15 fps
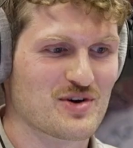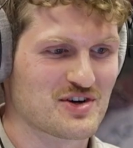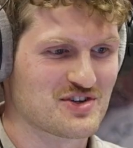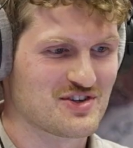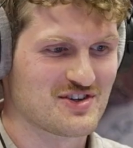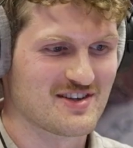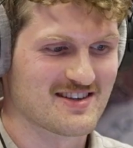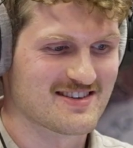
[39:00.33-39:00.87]

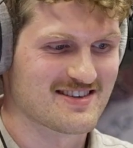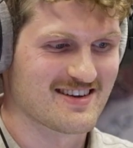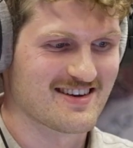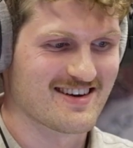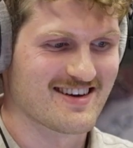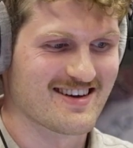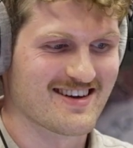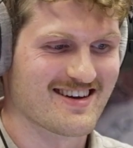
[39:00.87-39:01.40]
she sits
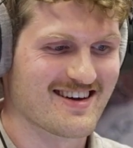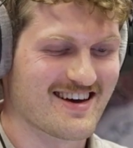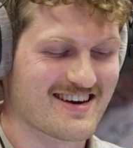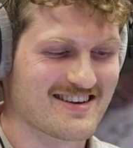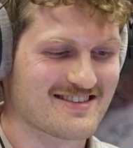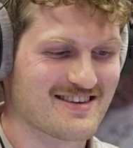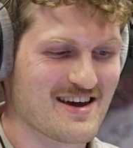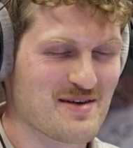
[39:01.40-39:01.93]
at
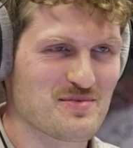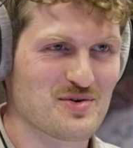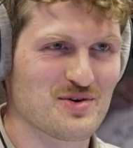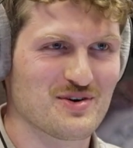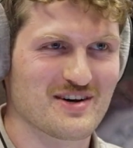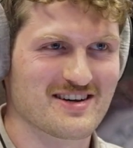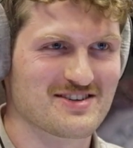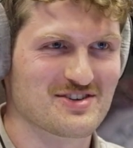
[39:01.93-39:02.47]
a
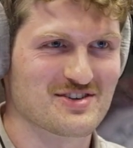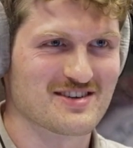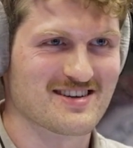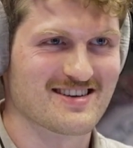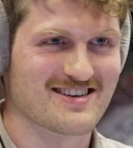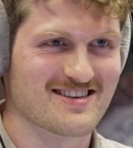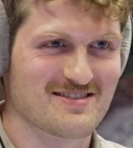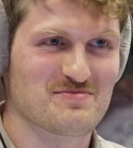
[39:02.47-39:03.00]
table,
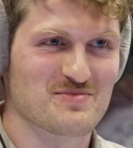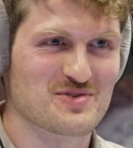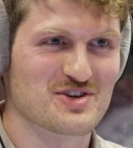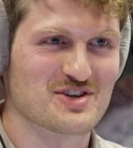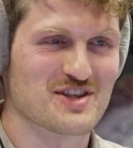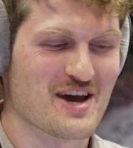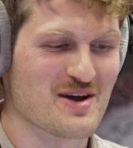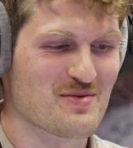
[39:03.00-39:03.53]

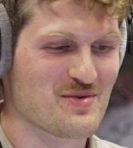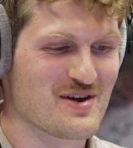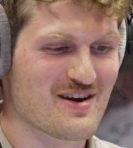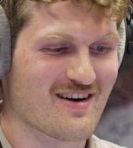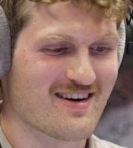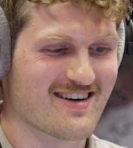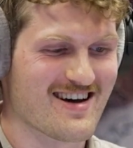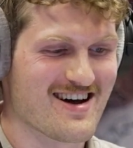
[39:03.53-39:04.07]
just like we
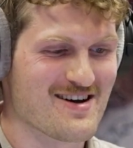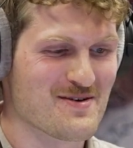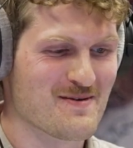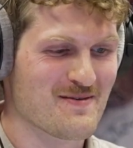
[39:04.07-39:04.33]
are now.